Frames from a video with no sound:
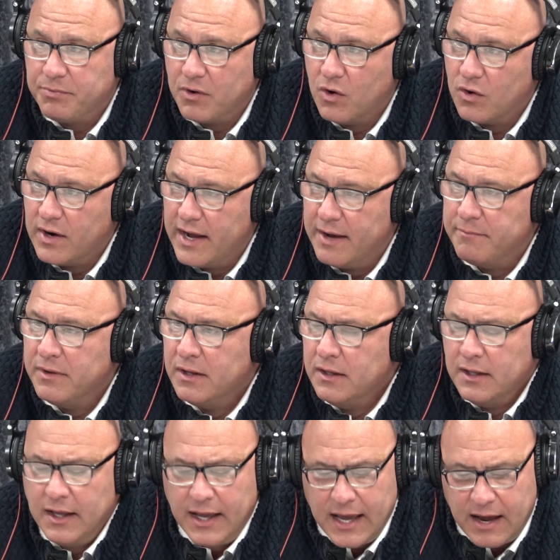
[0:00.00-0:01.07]
program.
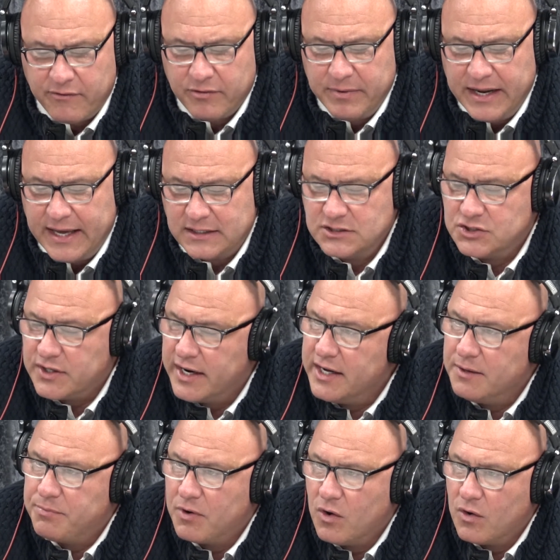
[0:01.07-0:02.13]
Everybody has a
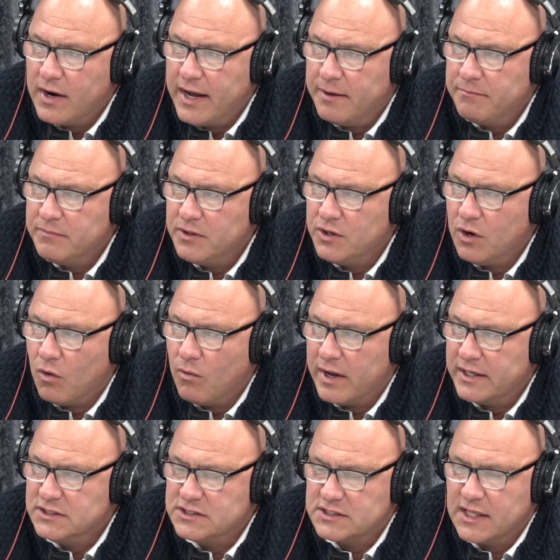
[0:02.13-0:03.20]
training program. You don't
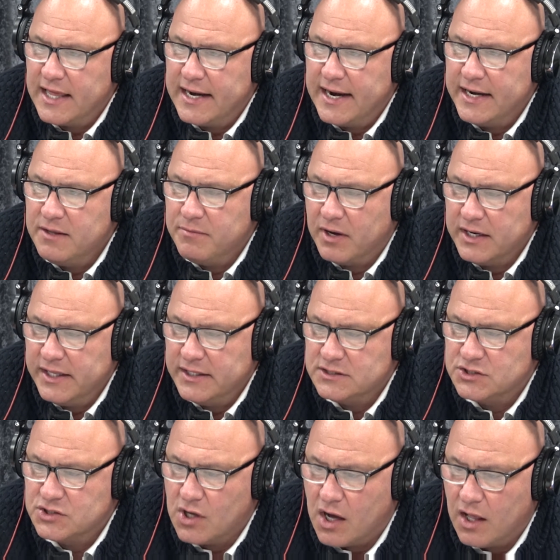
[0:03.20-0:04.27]
want to just let anybody
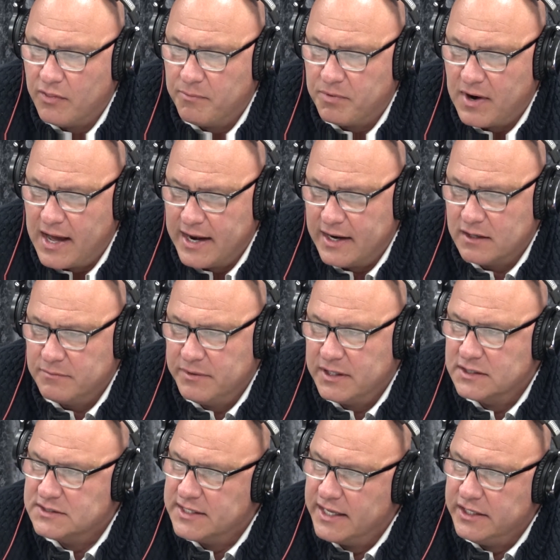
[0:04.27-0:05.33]
install the product,
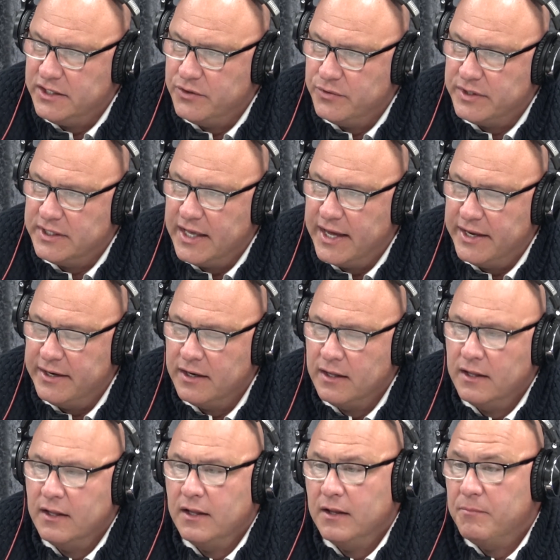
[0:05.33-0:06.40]
because then you would get
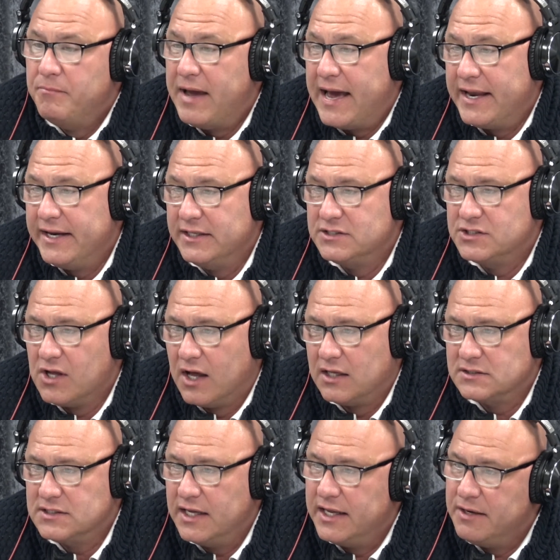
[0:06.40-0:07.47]
bad
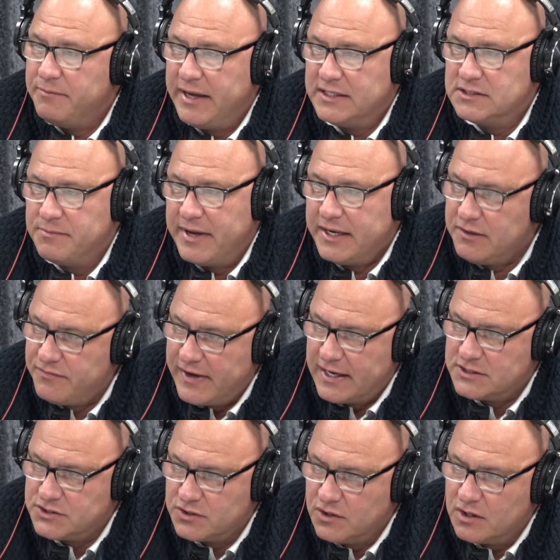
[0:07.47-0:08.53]
installs and it makes the
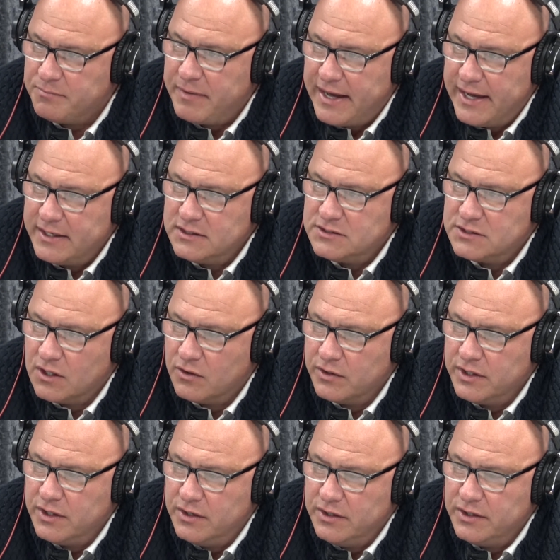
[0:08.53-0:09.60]
manufacturer look bad. So
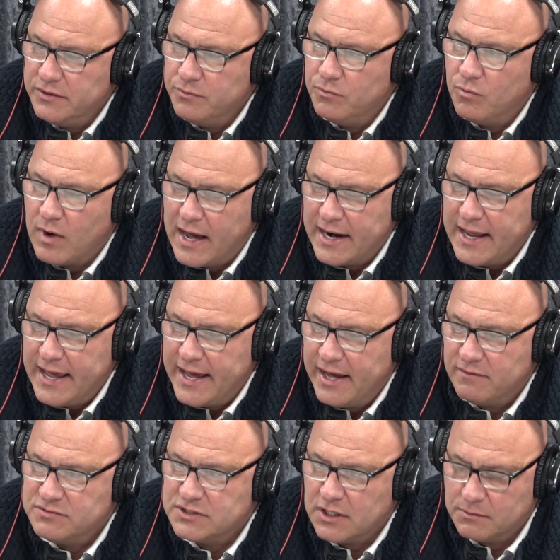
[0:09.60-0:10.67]
you want to
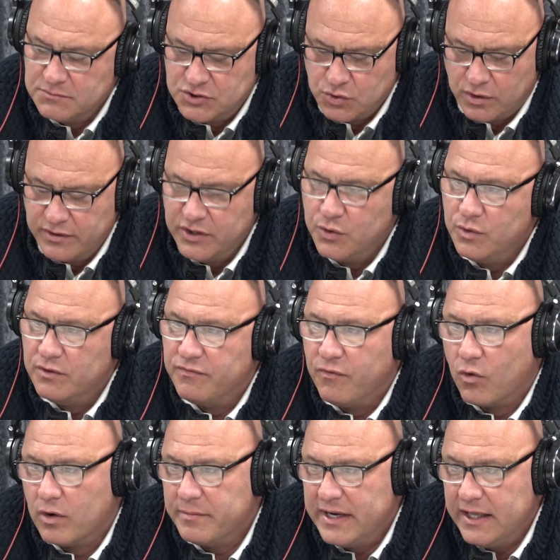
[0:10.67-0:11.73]
have some sort of
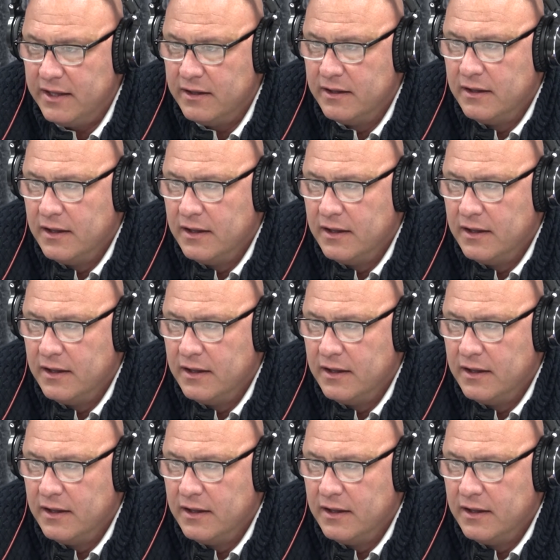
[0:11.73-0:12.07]
uniformity